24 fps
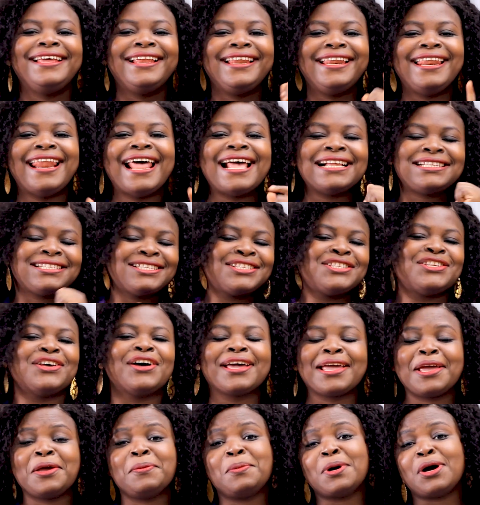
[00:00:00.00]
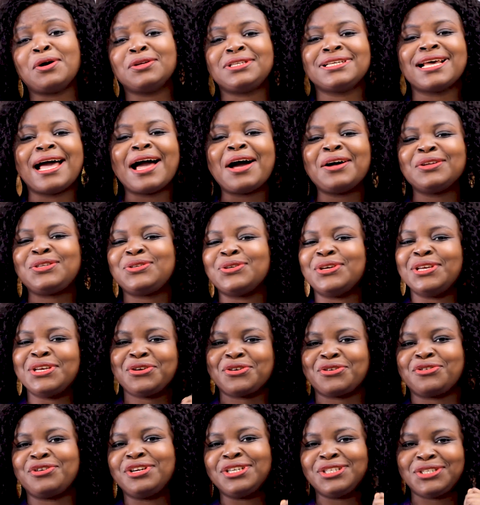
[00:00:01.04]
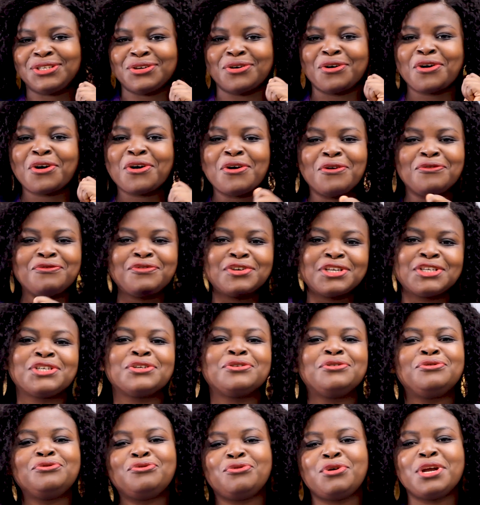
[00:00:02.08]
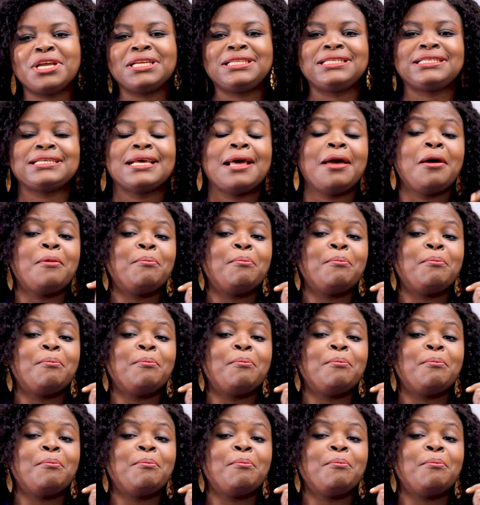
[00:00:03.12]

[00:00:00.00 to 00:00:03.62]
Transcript: let's talk about how to increase your conversion rate